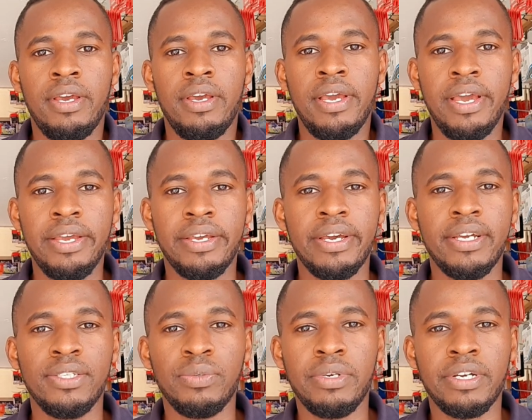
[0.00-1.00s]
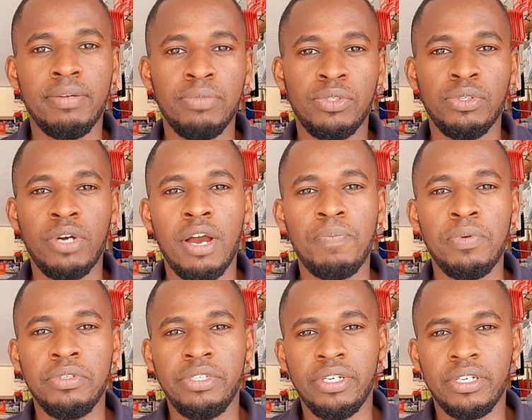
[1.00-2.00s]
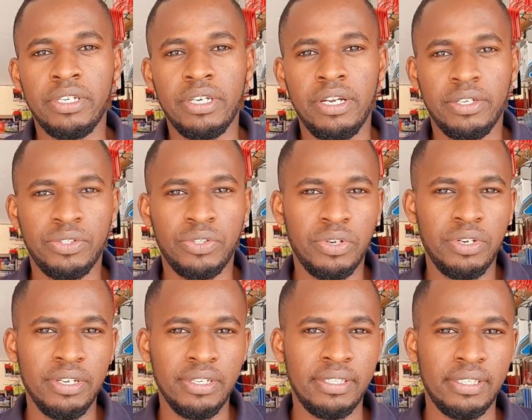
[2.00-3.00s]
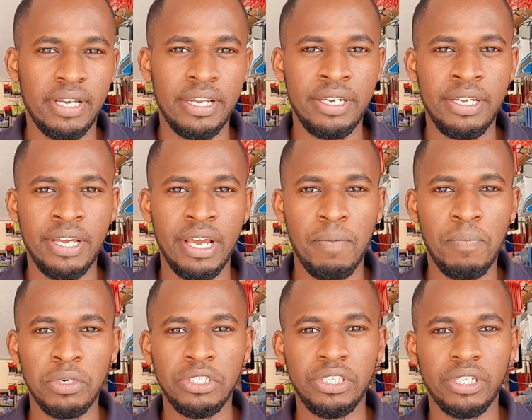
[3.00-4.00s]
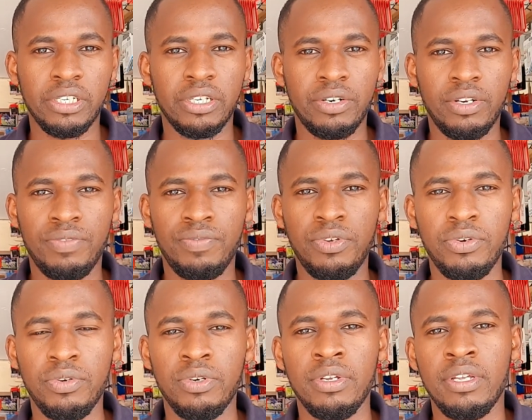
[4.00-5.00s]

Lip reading: Hey guys, welcome to Aprotech Electronics and the Aprotech review.